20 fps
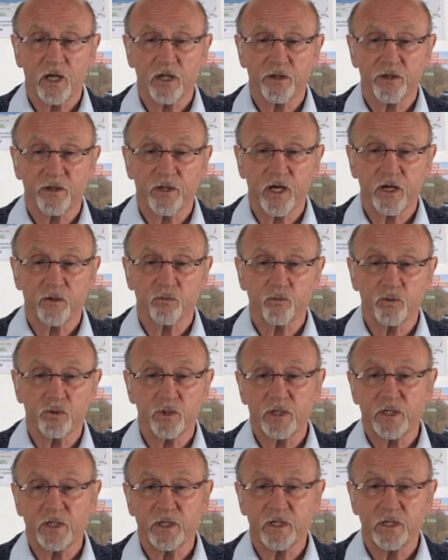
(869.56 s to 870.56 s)
that
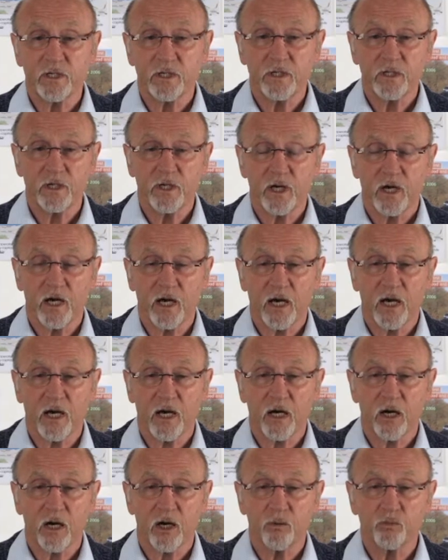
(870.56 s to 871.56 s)
we
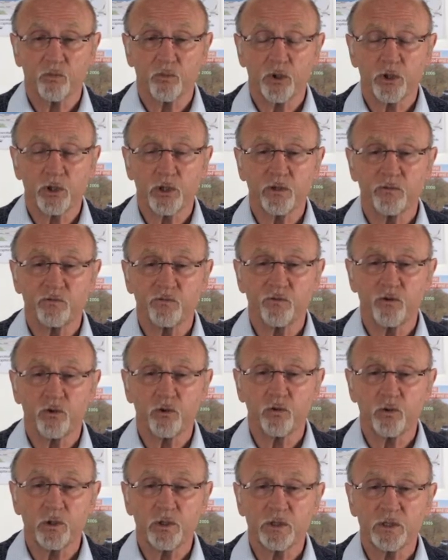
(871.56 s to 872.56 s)
are putting
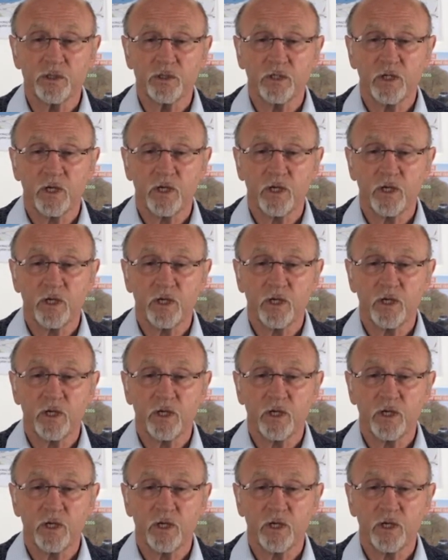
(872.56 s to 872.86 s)
forward,